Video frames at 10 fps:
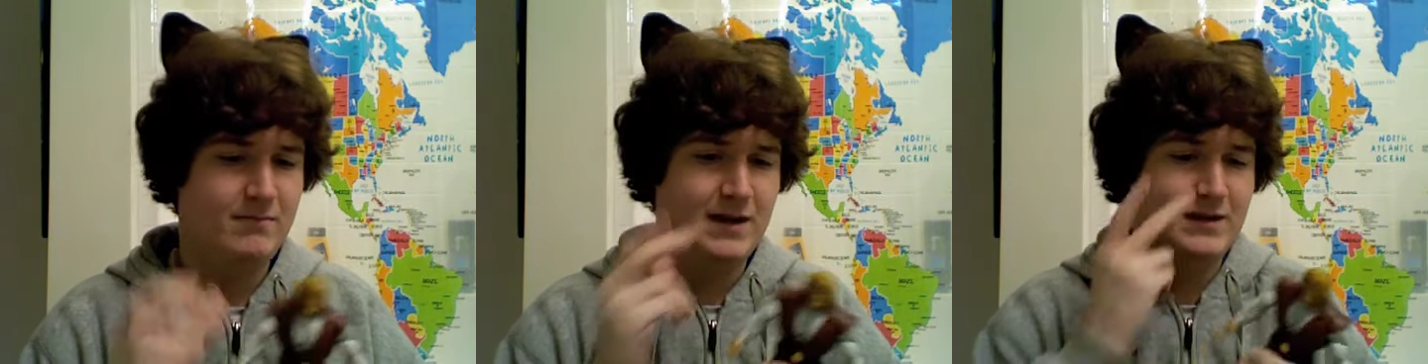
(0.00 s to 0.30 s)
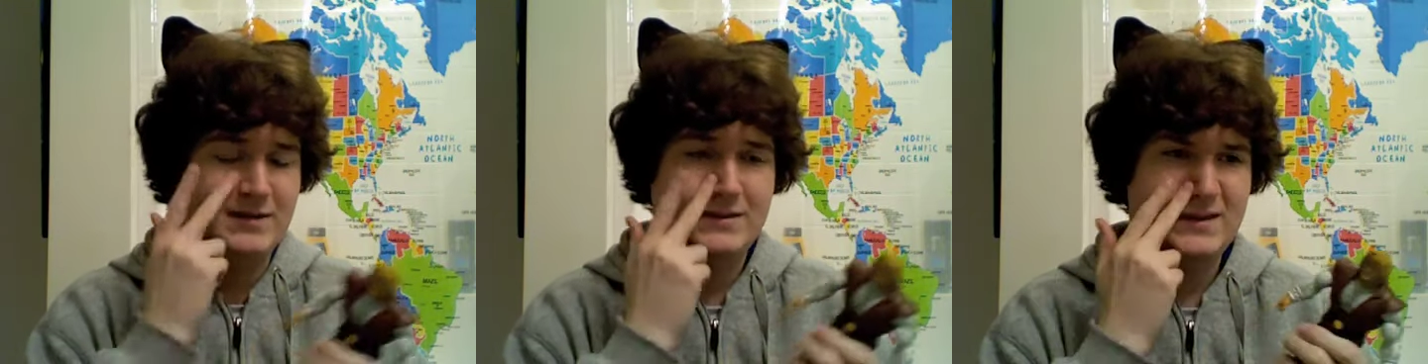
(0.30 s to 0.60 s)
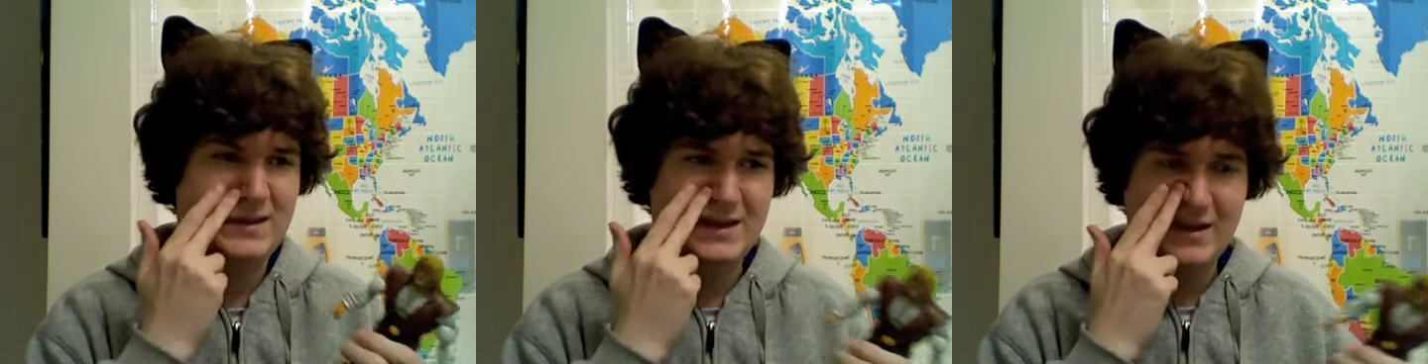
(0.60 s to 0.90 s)
I
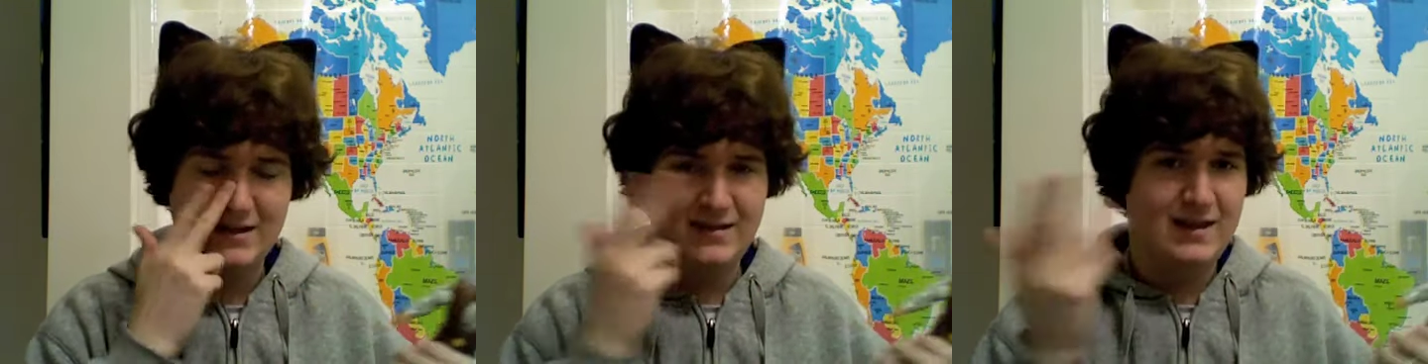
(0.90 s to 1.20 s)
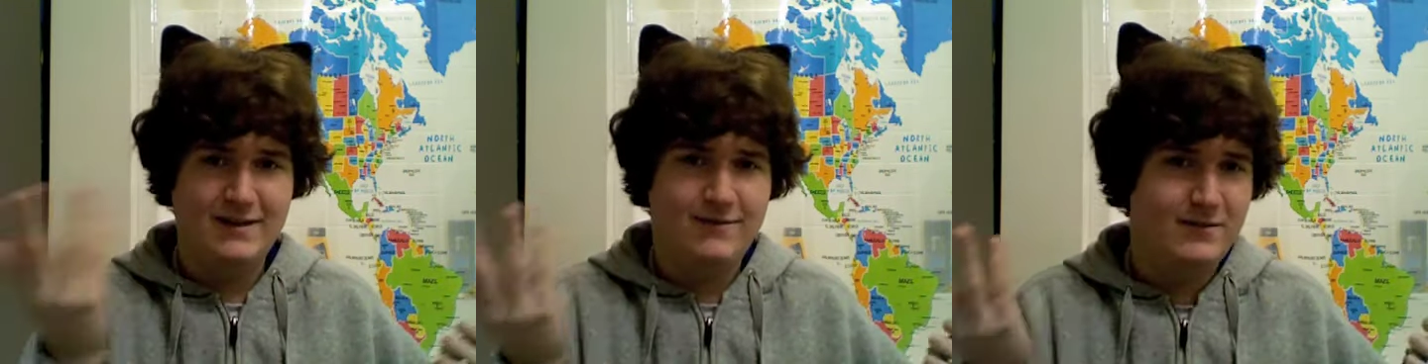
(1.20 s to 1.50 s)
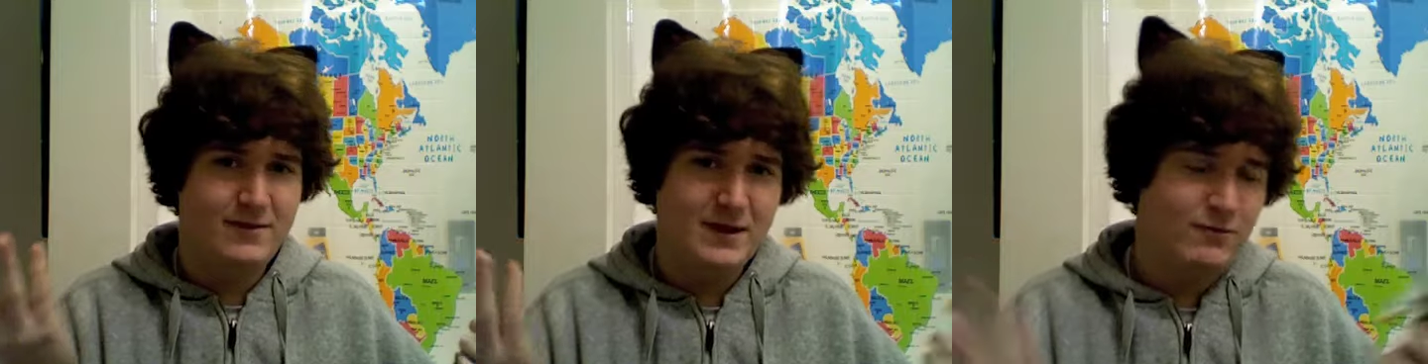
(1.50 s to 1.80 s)
just think
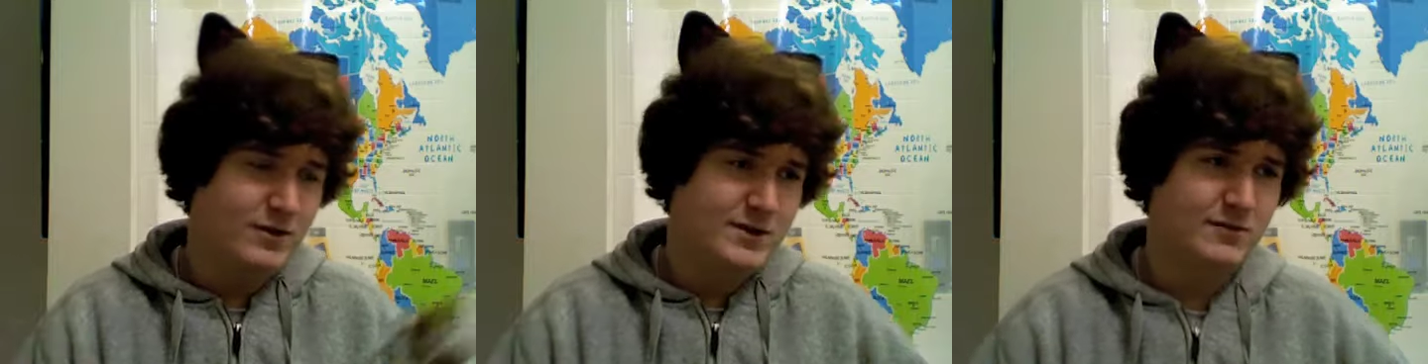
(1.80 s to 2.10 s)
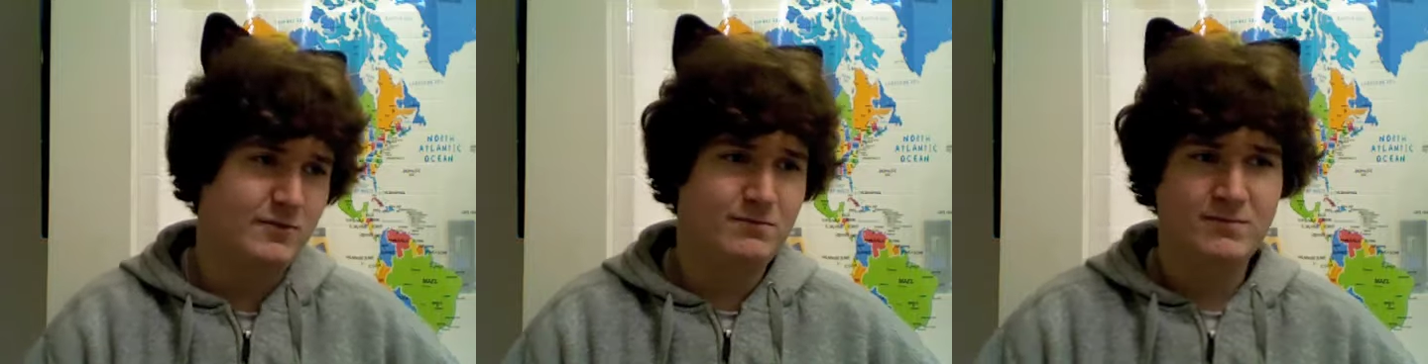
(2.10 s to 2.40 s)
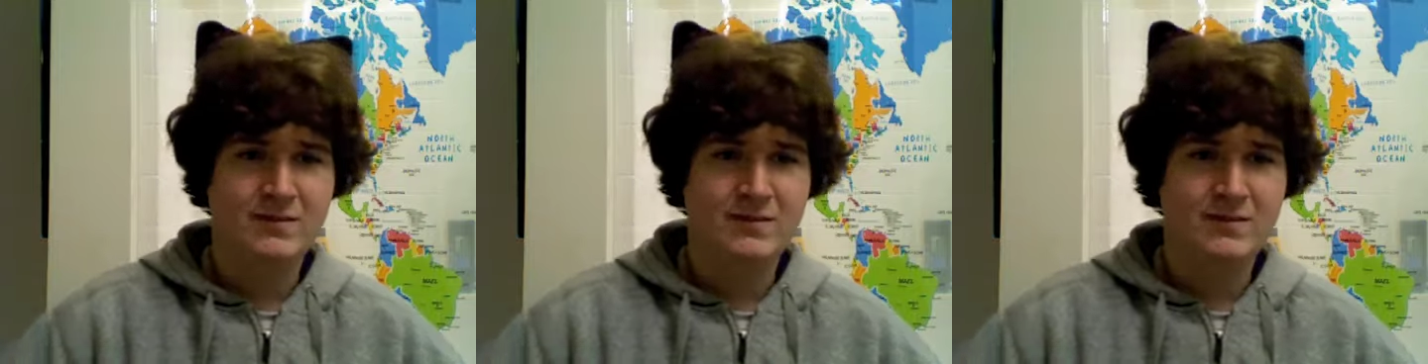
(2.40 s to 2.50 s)
from the original